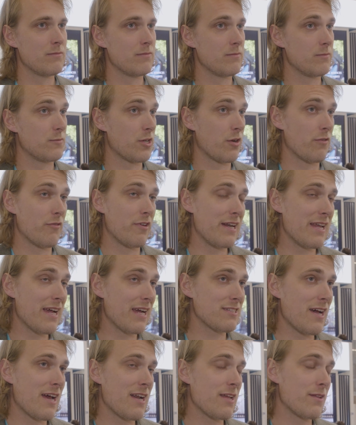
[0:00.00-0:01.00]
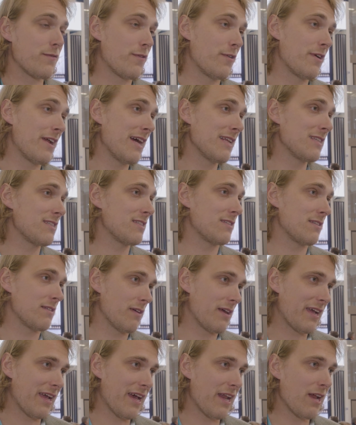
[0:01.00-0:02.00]
So really excited for that,
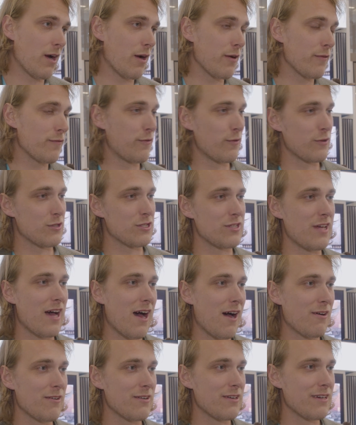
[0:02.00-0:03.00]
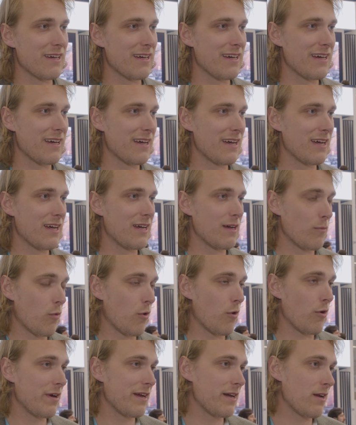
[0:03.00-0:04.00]
getting our foots down
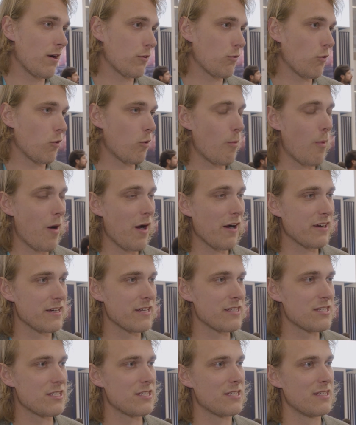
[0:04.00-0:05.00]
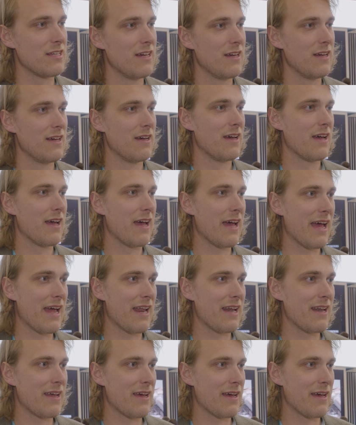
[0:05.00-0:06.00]
more in our core markets,
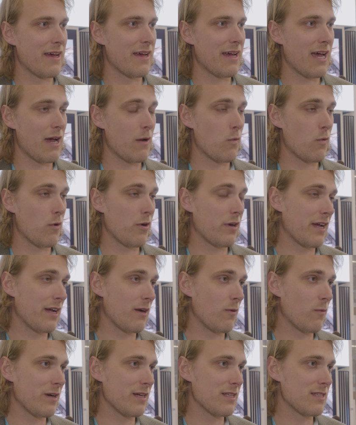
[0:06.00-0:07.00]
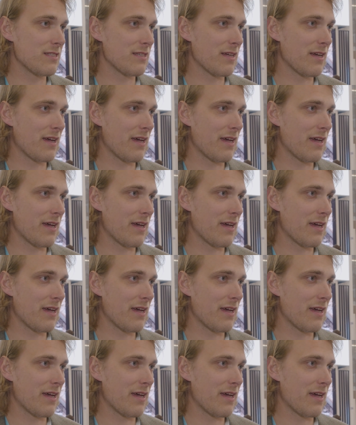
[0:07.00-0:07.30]
and working with